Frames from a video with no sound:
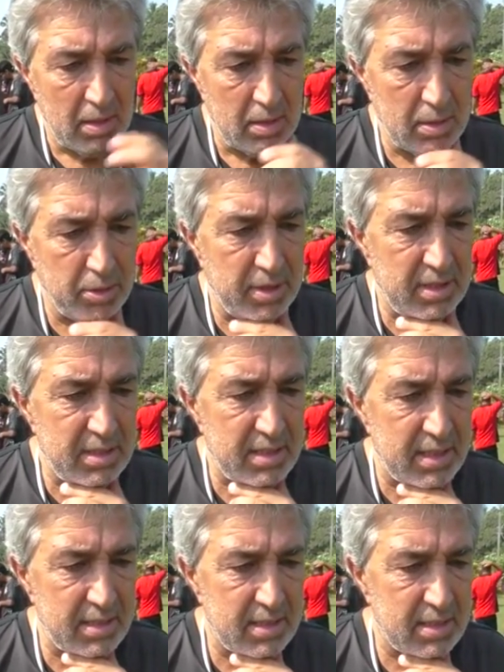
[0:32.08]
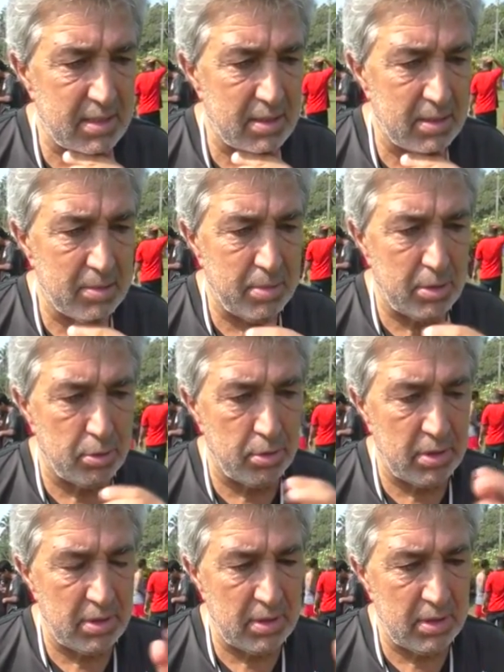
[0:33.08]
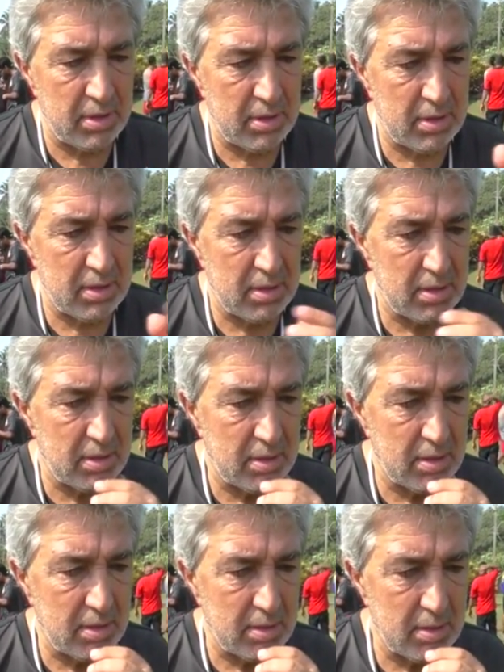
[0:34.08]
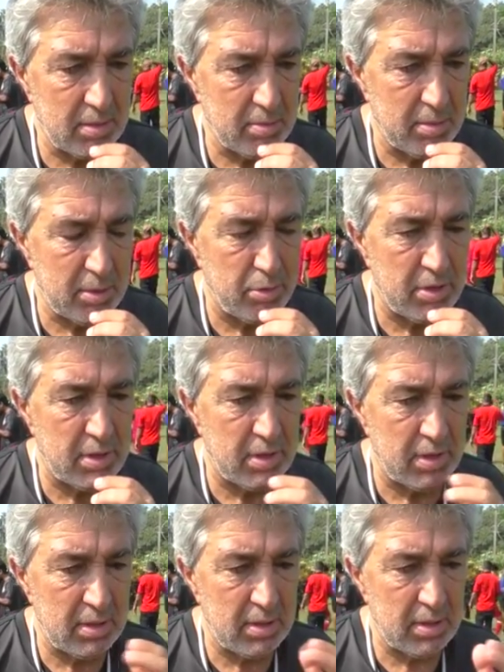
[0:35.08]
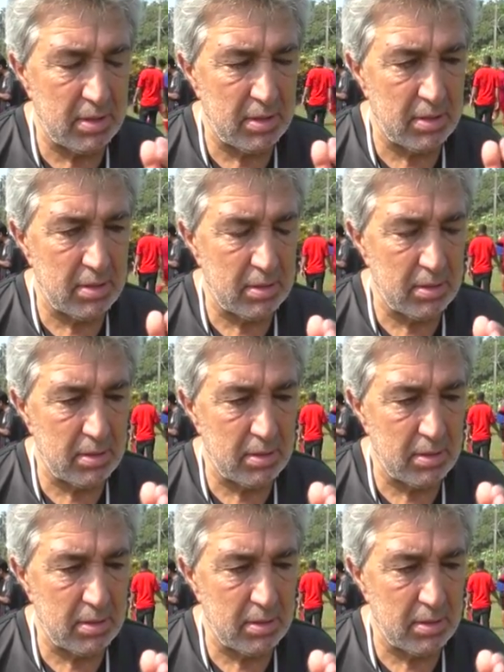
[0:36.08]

great distance between between the, the,